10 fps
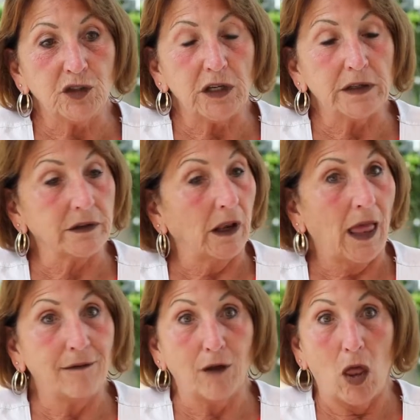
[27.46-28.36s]
She is a
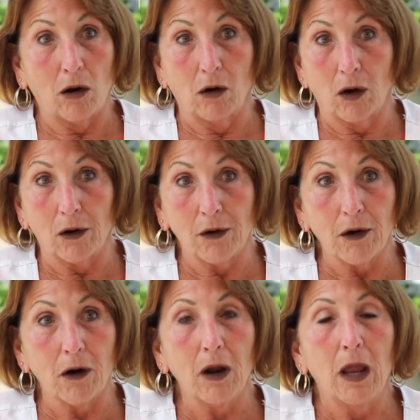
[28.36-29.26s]
lifelong
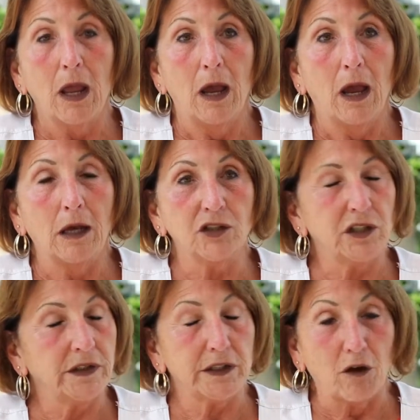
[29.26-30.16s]
learner, uh,
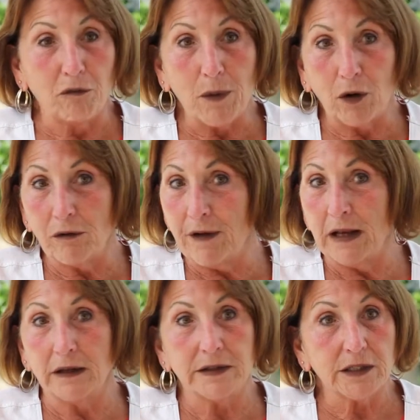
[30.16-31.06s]
she's
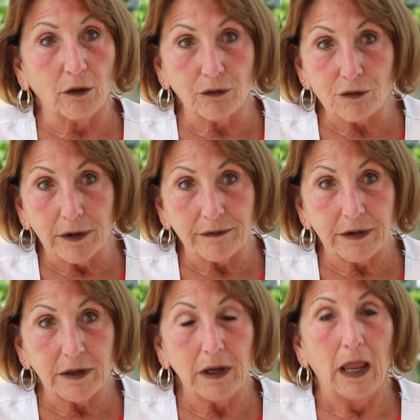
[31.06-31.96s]
self-motivated, self-driven,